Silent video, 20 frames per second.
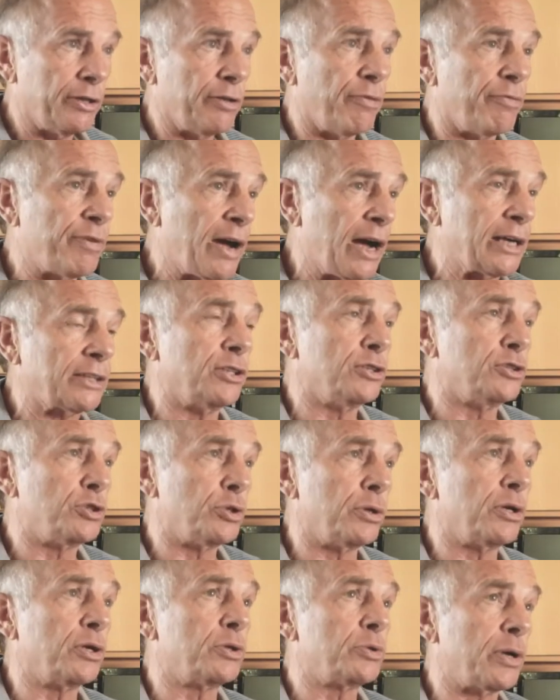the fact that
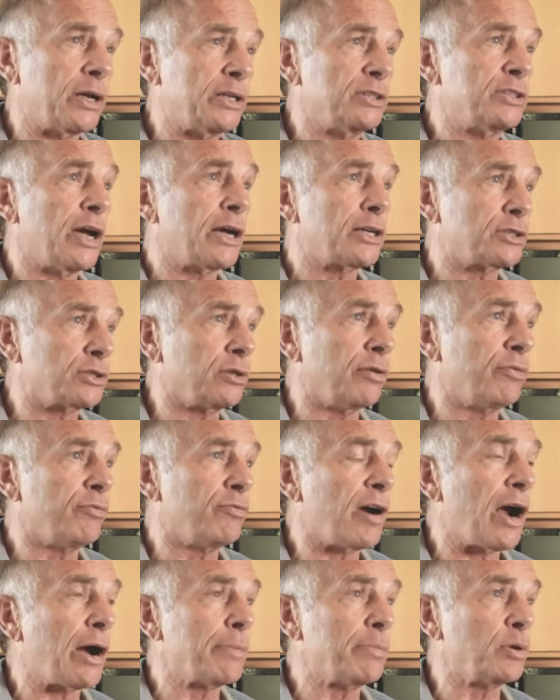you're in a transactional
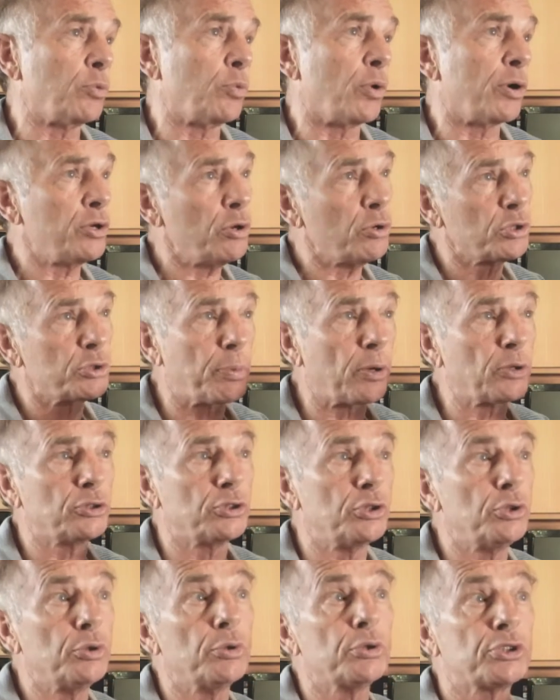environment where you're supposed
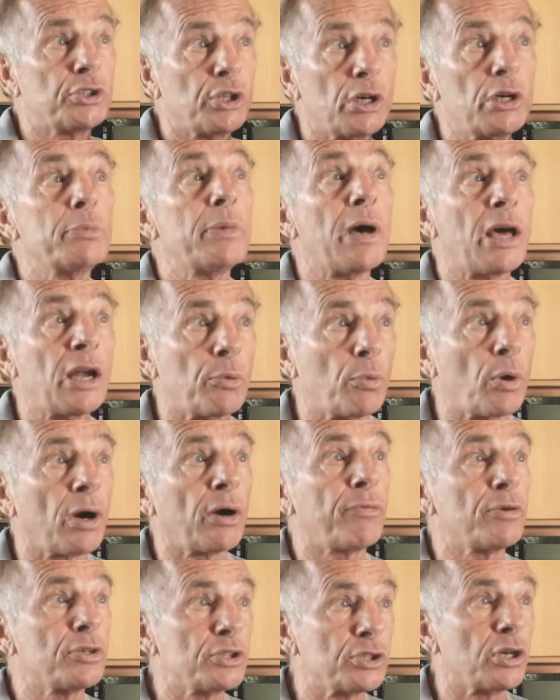to do a certain amount of
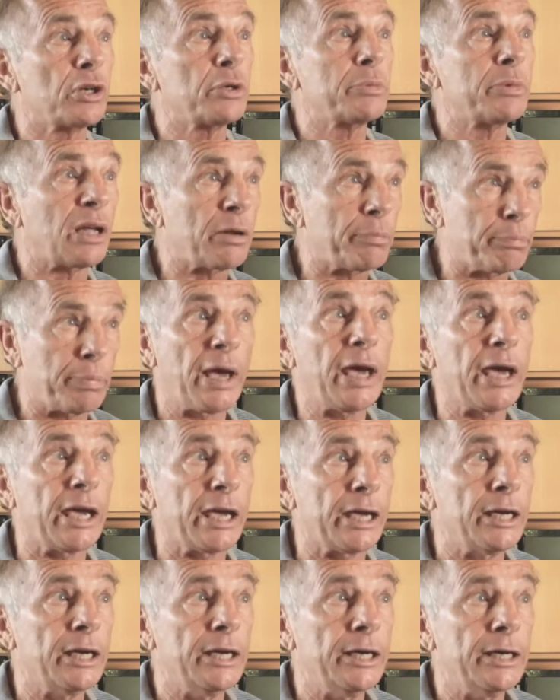work for a certain amount of
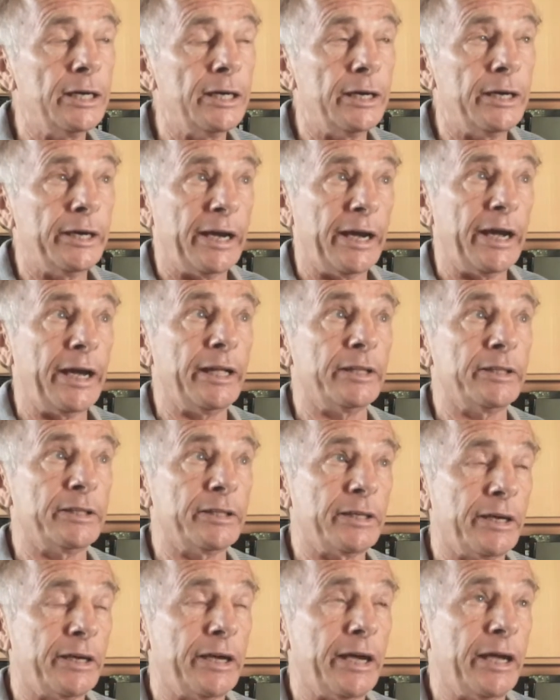pay. And
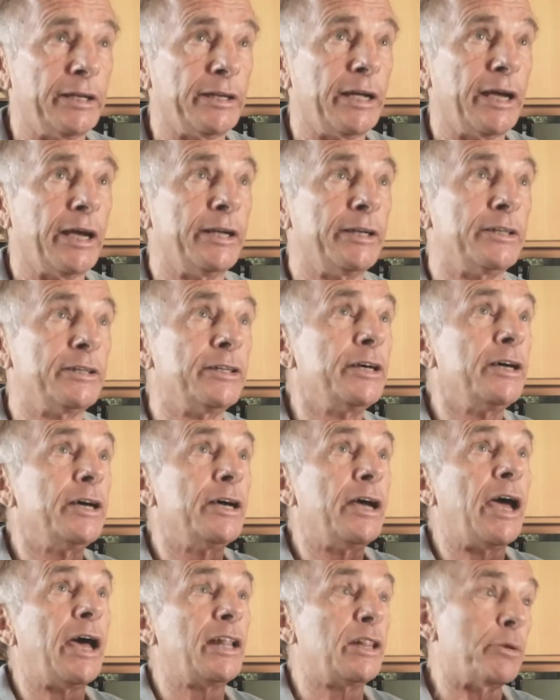
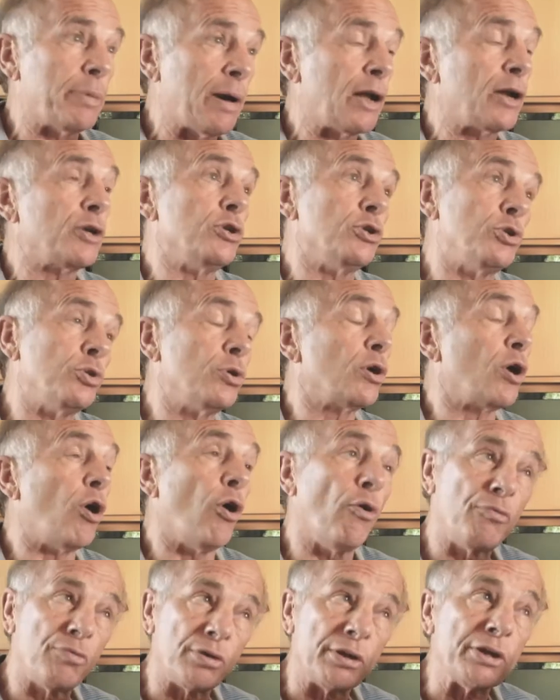the better you do it,
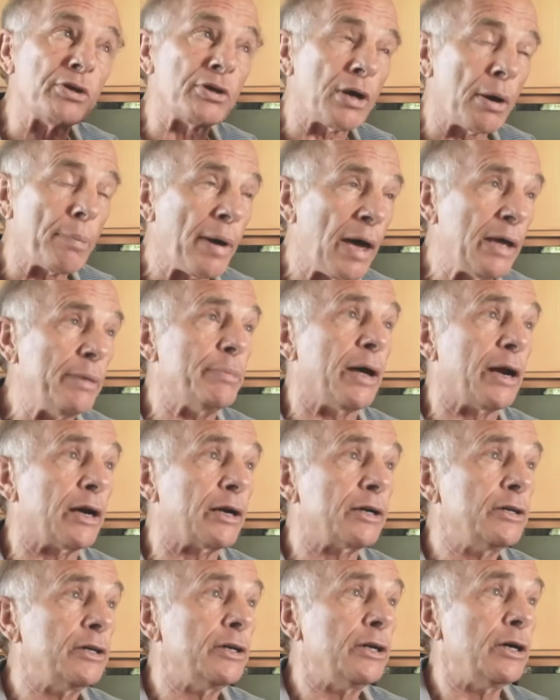hopefully you get paid
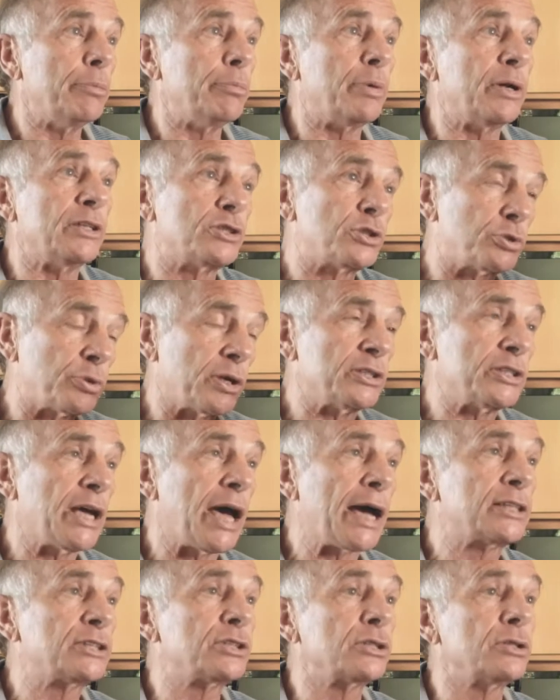better. But it's
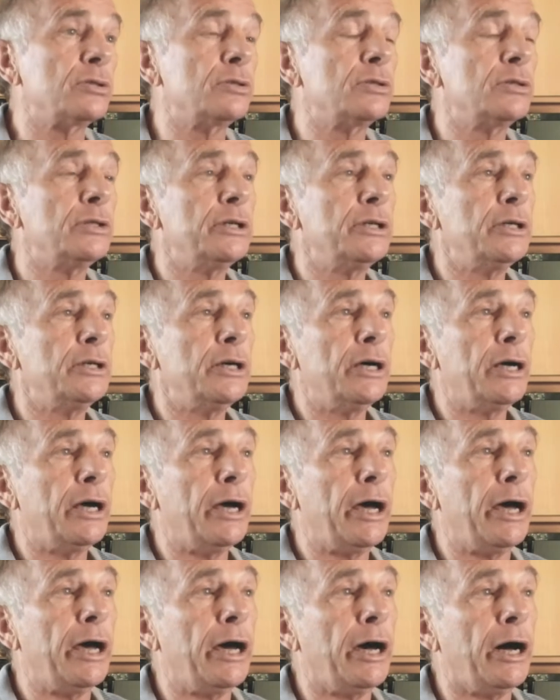transactional.
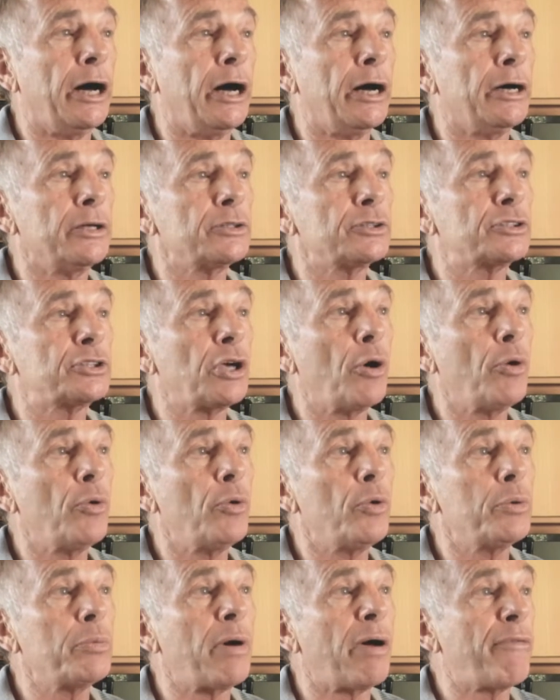So
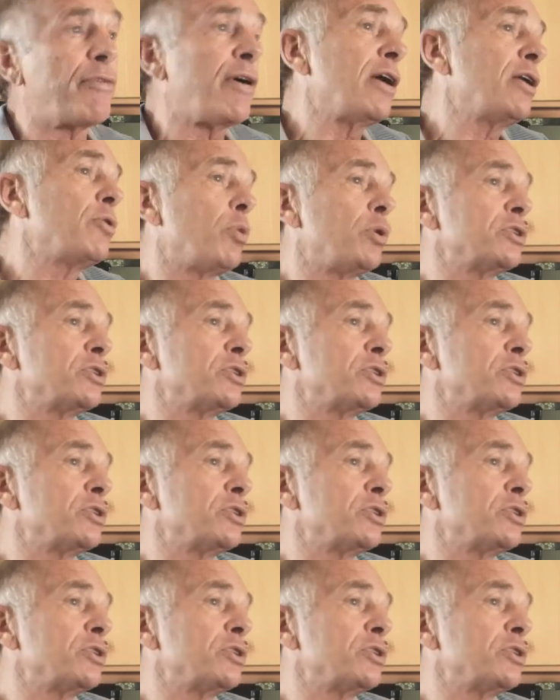when my friend, who